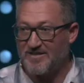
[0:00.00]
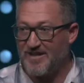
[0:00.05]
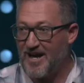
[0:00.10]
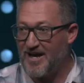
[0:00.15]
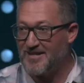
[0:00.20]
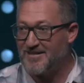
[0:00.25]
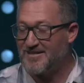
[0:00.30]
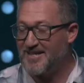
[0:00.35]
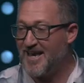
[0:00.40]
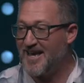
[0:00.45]

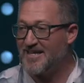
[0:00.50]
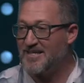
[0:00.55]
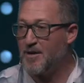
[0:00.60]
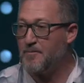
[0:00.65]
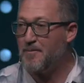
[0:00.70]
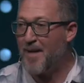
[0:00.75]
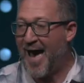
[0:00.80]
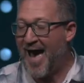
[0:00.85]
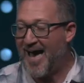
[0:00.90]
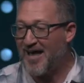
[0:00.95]
sons into
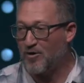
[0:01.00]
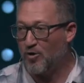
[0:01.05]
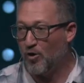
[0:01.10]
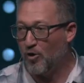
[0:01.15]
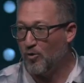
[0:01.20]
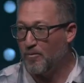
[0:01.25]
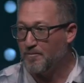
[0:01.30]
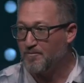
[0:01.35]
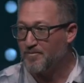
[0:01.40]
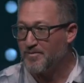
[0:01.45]

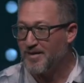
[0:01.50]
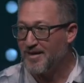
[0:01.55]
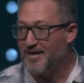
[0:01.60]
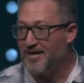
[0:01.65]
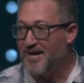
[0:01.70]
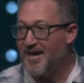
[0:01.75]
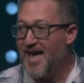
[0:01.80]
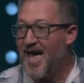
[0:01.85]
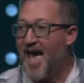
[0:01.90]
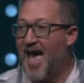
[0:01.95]
battle,
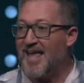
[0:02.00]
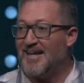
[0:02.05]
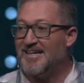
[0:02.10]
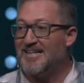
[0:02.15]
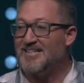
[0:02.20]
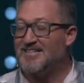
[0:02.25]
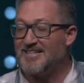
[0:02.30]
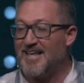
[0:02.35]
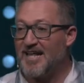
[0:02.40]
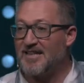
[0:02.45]
and
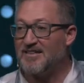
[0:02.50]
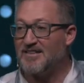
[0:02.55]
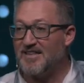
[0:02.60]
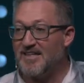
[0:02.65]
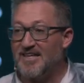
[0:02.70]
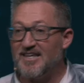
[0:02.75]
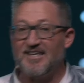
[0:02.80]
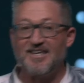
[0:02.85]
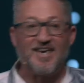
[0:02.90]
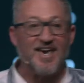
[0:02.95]
he sent
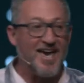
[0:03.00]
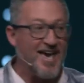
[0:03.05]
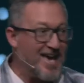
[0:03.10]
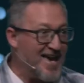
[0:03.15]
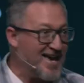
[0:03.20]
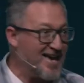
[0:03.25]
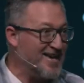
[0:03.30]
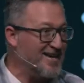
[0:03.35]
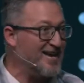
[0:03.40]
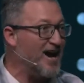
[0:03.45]
the
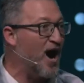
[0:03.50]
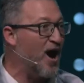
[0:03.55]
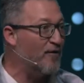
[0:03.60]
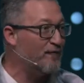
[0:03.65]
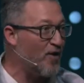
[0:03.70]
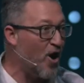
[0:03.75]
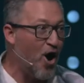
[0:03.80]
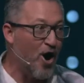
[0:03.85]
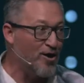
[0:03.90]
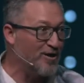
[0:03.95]
king
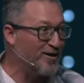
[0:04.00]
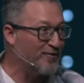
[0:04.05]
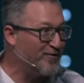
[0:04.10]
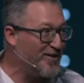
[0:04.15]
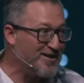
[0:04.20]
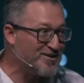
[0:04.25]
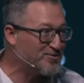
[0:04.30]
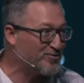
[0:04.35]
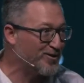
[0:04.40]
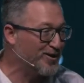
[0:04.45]
of all of
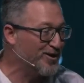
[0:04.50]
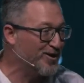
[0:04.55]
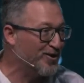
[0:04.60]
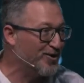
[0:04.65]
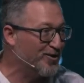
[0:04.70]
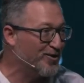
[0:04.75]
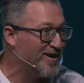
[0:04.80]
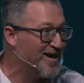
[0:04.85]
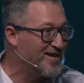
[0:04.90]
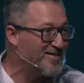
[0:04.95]

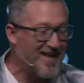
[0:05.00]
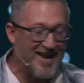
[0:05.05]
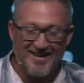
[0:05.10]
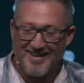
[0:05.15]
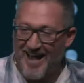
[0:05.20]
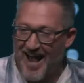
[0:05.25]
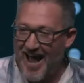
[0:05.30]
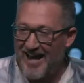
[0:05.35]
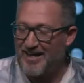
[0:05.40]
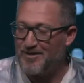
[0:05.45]
Israel that
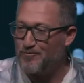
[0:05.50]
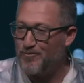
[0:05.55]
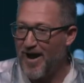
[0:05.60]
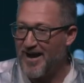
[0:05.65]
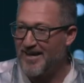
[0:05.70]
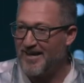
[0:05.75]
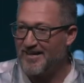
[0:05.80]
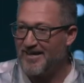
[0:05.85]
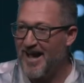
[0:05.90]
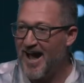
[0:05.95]
God had
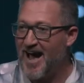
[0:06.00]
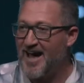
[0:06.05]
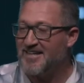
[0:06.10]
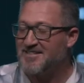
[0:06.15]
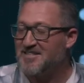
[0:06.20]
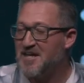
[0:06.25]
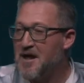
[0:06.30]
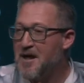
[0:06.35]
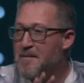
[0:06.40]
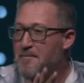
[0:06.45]

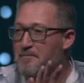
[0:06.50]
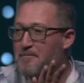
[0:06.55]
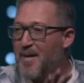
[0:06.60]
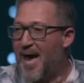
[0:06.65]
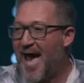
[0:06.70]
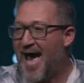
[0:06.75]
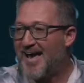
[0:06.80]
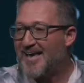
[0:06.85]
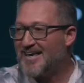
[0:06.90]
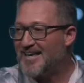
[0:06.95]
recognized
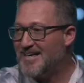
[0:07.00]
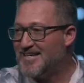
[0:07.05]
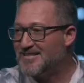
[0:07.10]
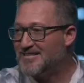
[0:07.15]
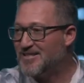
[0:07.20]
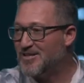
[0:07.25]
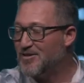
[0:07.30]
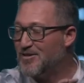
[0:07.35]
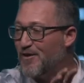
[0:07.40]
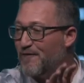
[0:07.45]
back
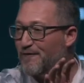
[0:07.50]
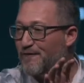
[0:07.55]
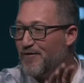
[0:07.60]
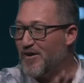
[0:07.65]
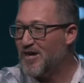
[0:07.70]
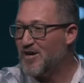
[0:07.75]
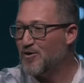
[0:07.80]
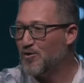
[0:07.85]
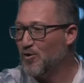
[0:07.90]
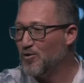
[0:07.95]
into the
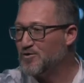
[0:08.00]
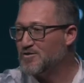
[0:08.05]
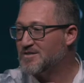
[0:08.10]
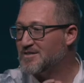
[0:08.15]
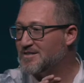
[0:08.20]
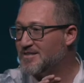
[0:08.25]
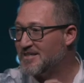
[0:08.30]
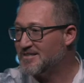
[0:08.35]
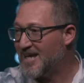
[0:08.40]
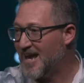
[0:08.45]
fields
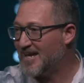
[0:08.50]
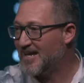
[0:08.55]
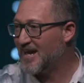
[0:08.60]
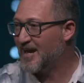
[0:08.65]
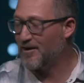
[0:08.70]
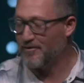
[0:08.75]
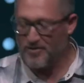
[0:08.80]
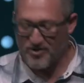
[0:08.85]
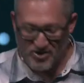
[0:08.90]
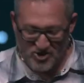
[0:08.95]
to take
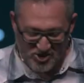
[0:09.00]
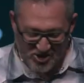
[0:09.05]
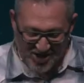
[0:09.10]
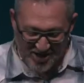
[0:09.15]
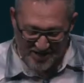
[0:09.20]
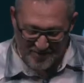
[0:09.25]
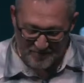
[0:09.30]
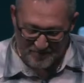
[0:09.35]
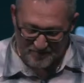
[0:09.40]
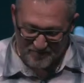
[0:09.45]
care of the
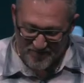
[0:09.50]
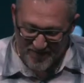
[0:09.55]
sheep.